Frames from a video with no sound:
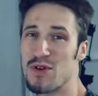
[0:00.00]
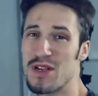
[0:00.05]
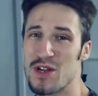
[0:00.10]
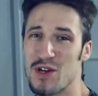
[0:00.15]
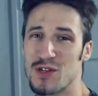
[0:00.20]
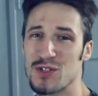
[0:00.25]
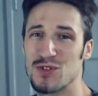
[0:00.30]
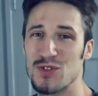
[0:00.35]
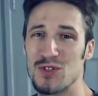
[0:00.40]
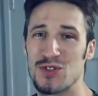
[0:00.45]
brings
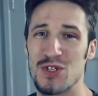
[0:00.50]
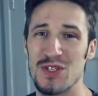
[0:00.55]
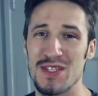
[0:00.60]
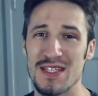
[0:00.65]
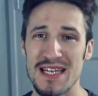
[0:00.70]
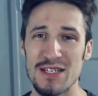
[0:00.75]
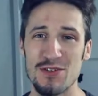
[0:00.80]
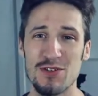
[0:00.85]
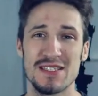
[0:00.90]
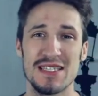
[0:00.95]
us to
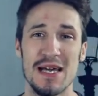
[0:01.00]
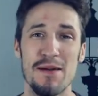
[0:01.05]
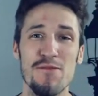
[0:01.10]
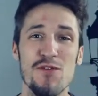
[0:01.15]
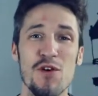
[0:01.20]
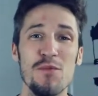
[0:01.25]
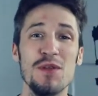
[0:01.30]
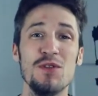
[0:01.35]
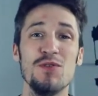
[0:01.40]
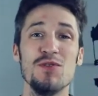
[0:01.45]
Sunday, the time
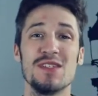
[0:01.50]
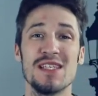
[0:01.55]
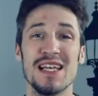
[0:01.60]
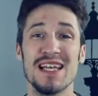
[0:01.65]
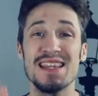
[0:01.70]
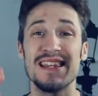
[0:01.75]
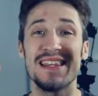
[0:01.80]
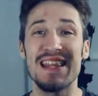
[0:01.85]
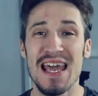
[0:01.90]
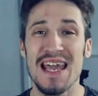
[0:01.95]
for me to say
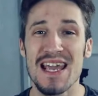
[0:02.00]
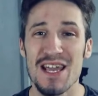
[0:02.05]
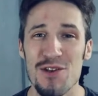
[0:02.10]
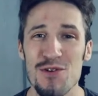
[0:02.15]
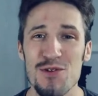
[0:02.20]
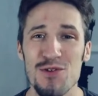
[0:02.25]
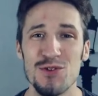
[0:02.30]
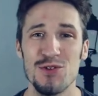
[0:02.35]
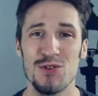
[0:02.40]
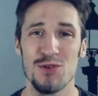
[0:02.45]
thank
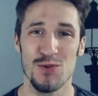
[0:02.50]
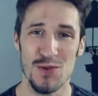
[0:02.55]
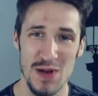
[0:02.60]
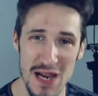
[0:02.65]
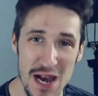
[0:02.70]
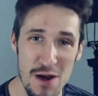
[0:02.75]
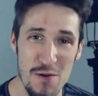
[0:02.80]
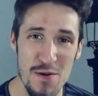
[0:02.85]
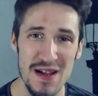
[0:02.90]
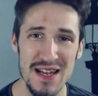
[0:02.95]
you to
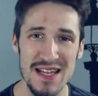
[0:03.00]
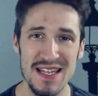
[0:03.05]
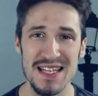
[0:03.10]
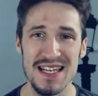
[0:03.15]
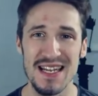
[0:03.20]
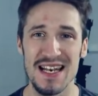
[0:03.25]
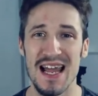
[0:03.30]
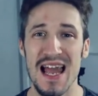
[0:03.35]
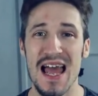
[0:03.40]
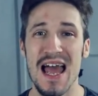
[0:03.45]
Eric
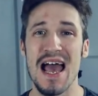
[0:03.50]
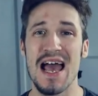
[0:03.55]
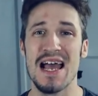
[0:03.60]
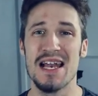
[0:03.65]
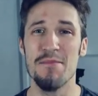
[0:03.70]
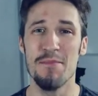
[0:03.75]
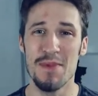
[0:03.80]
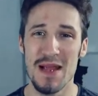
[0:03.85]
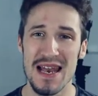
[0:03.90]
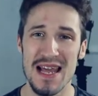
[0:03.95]
Neal
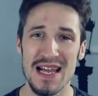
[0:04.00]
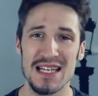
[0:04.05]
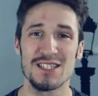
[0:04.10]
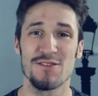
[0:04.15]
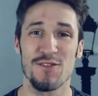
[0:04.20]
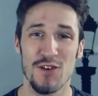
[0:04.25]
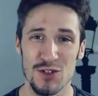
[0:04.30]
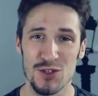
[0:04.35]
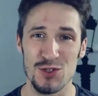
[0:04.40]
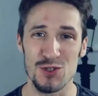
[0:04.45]
and Milex
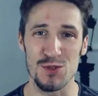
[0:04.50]
for the